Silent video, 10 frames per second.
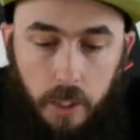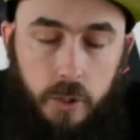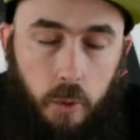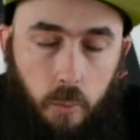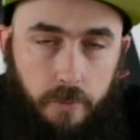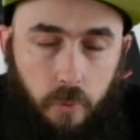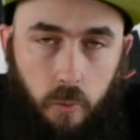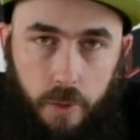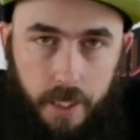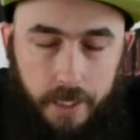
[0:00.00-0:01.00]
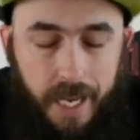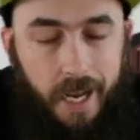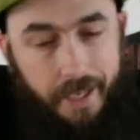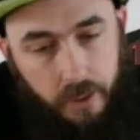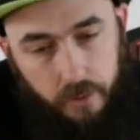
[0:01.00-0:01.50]
So we've already
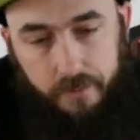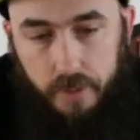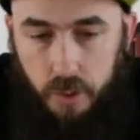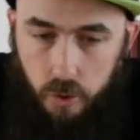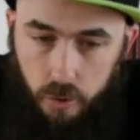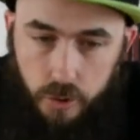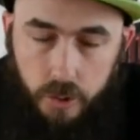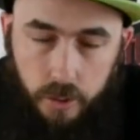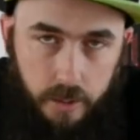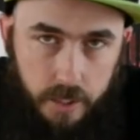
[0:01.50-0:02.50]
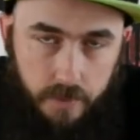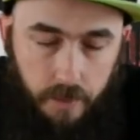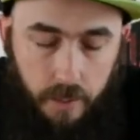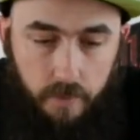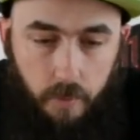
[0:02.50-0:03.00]
kind of discussed this
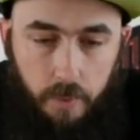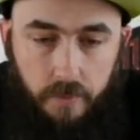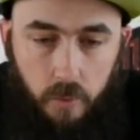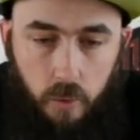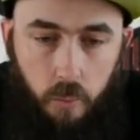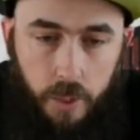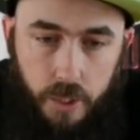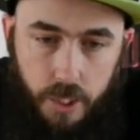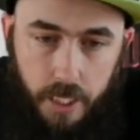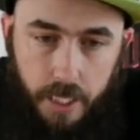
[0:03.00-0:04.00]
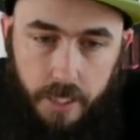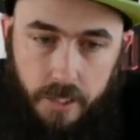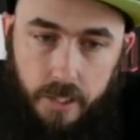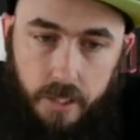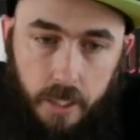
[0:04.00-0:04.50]
flavour before, which
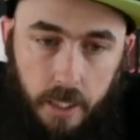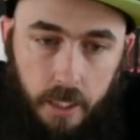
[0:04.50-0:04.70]
is